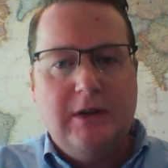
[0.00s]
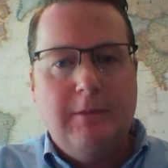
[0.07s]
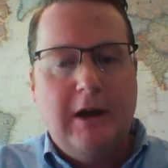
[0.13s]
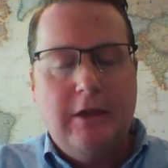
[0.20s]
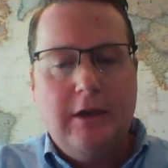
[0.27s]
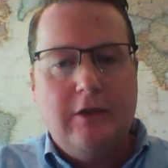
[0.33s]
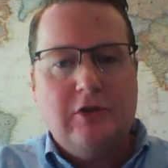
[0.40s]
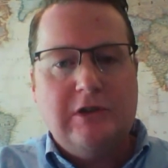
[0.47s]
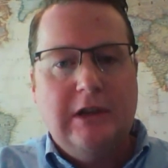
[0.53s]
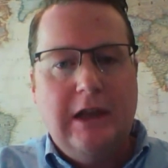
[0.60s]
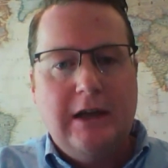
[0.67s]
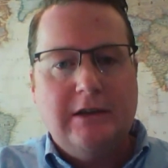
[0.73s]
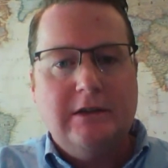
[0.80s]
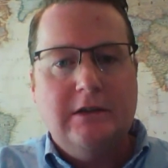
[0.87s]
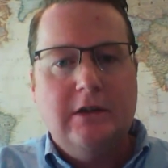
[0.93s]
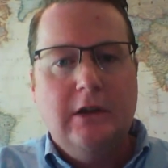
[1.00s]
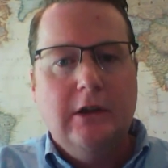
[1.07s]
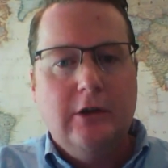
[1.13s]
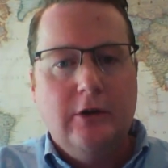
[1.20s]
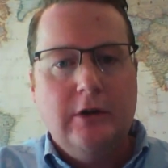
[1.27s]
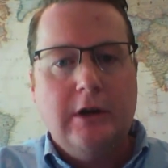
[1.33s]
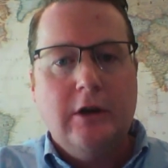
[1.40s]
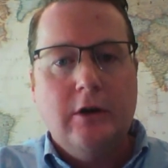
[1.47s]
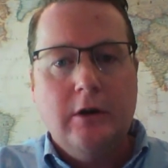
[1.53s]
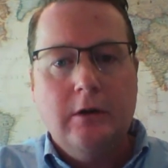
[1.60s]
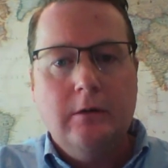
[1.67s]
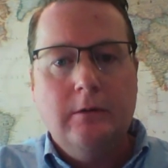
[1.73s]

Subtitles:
I mean, I think there's a lot to learn here.